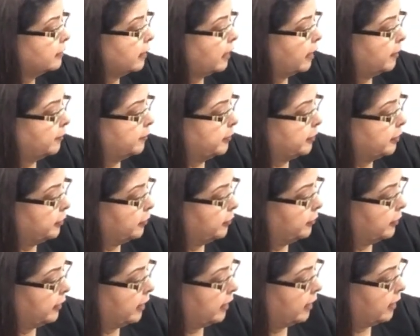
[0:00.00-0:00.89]
Now I'm going to
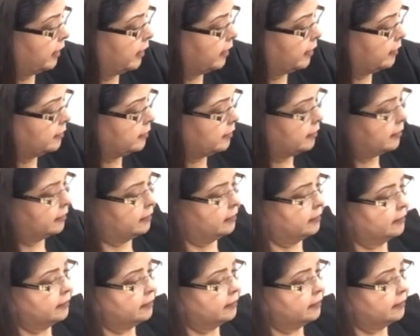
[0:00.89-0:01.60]
go ahead